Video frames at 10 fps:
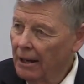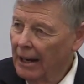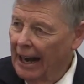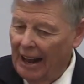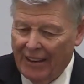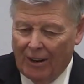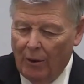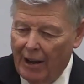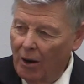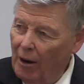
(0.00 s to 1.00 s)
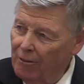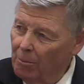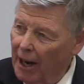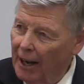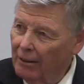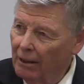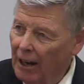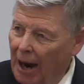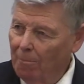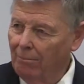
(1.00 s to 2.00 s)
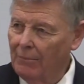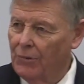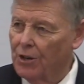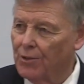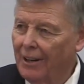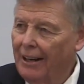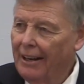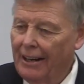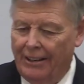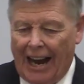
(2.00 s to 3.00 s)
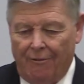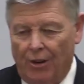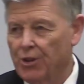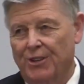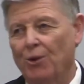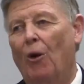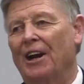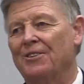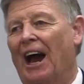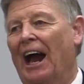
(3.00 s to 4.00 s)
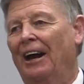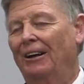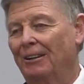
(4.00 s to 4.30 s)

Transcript: And I think we've got away from that. I'm just, he died for such a one as I.